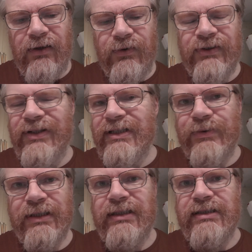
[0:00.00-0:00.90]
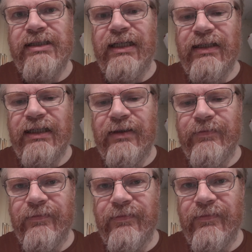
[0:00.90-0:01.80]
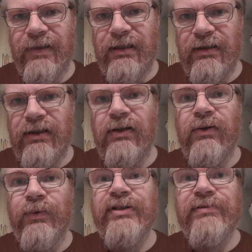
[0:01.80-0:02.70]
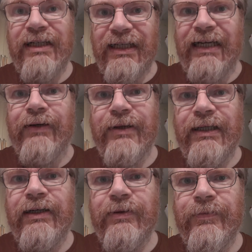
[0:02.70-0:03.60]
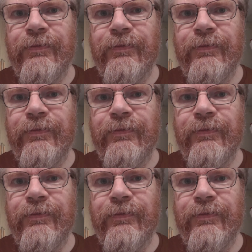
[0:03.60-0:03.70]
What's this one concealing? What's really out there?